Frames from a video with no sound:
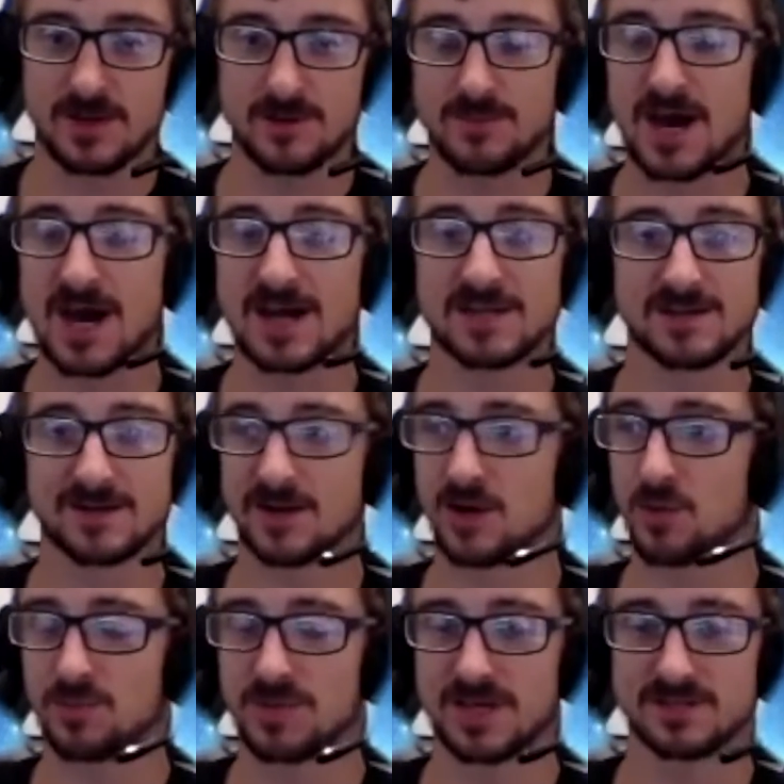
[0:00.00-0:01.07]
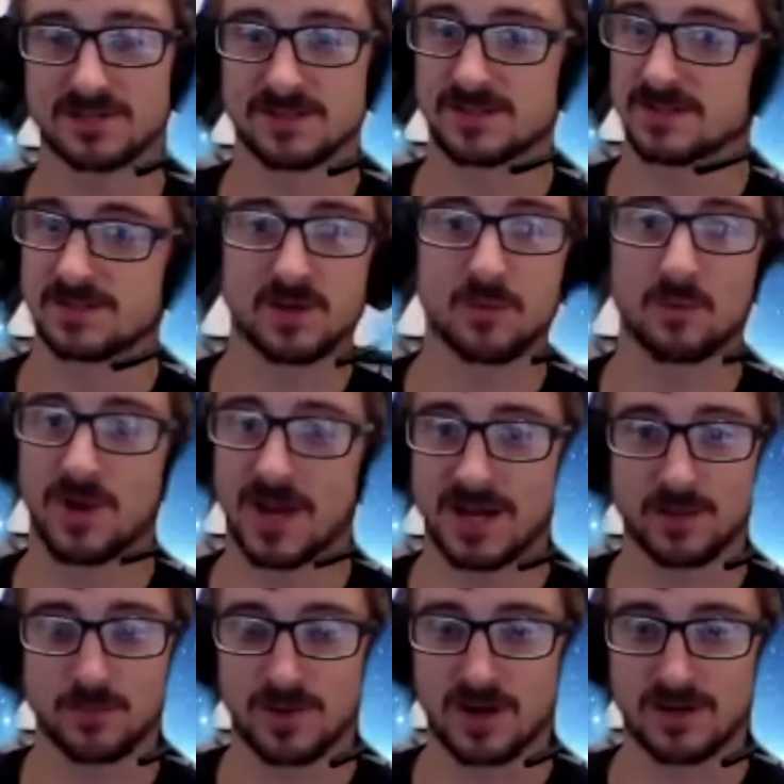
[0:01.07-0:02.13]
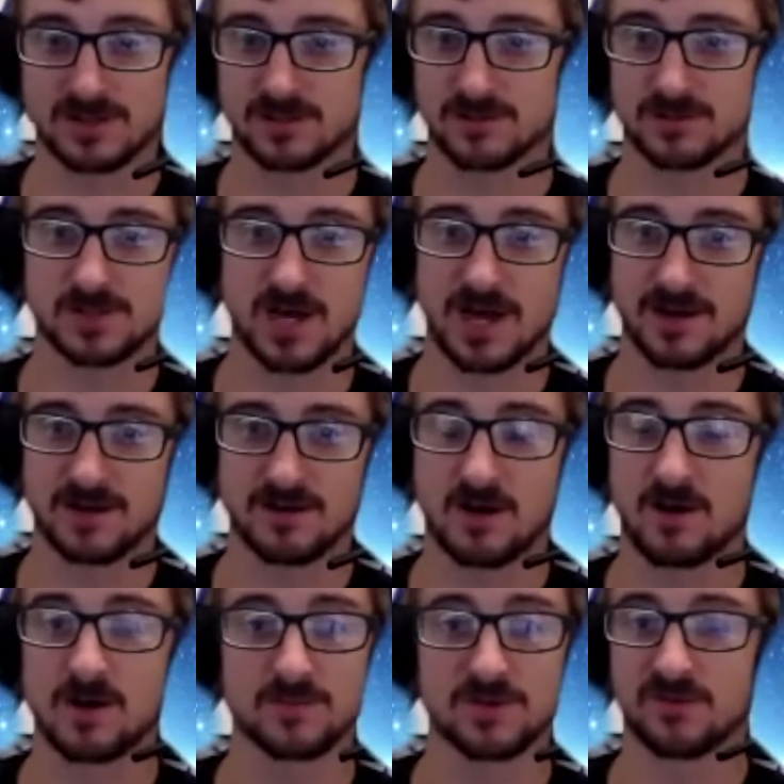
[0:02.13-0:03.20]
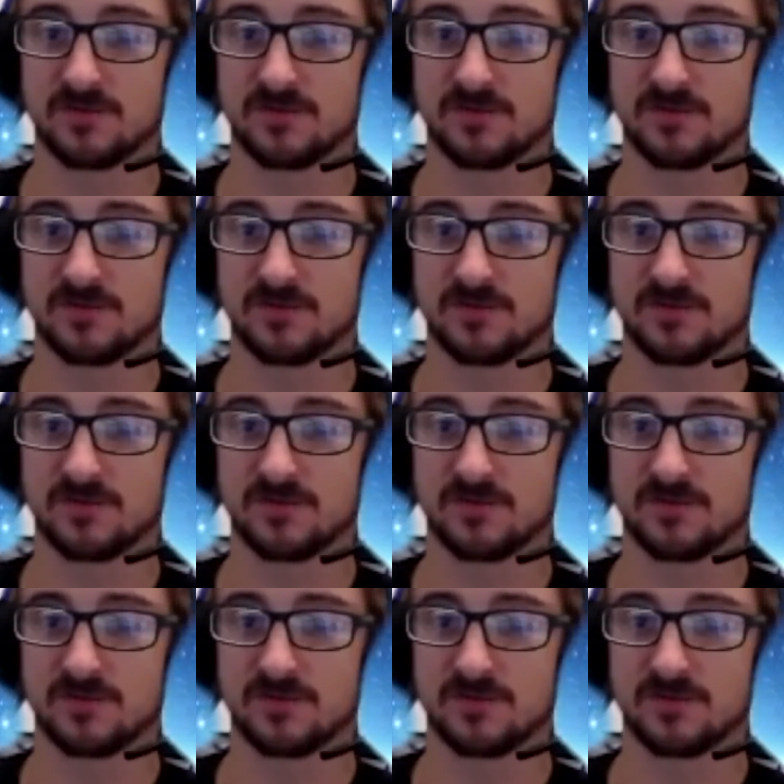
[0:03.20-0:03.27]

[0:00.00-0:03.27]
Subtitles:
minding your own business and some random person try to harm you